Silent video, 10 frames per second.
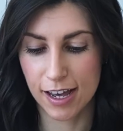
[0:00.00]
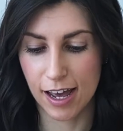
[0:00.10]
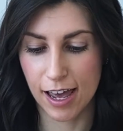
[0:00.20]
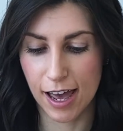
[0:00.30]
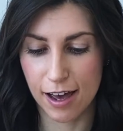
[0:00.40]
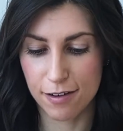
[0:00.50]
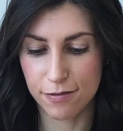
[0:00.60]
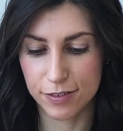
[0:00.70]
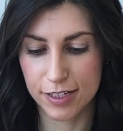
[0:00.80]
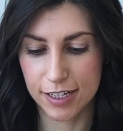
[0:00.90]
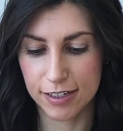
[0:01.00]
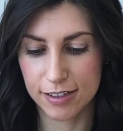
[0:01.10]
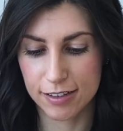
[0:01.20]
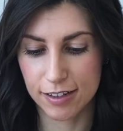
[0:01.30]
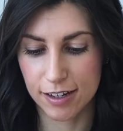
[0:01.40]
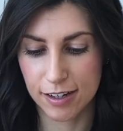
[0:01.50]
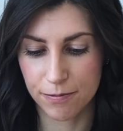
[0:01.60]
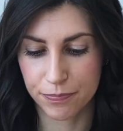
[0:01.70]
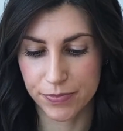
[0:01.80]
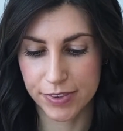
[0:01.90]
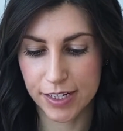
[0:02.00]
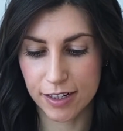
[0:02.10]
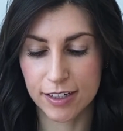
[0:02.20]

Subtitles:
I have this Dear